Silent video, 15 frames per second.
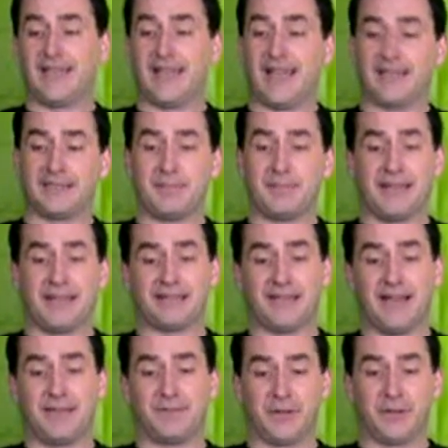as a
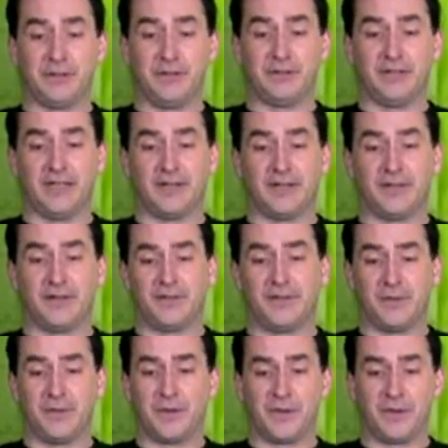mascot for a newsletter
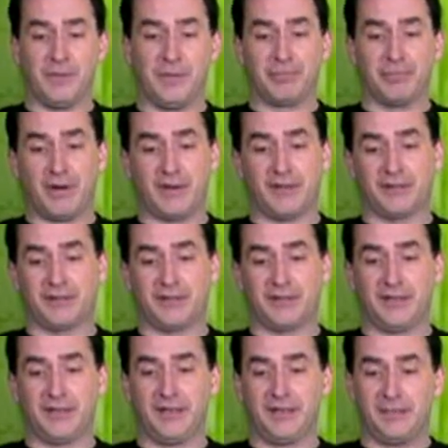for the
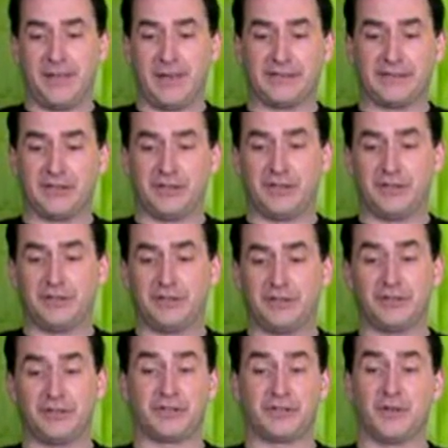Broxton, Massachusetts
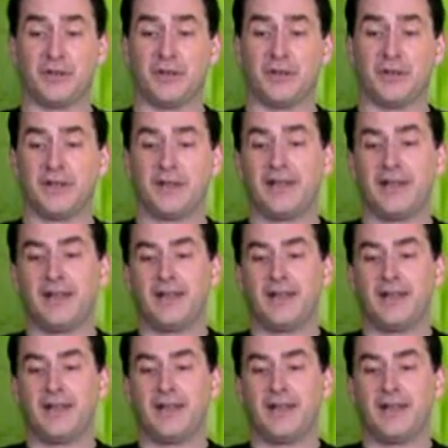store,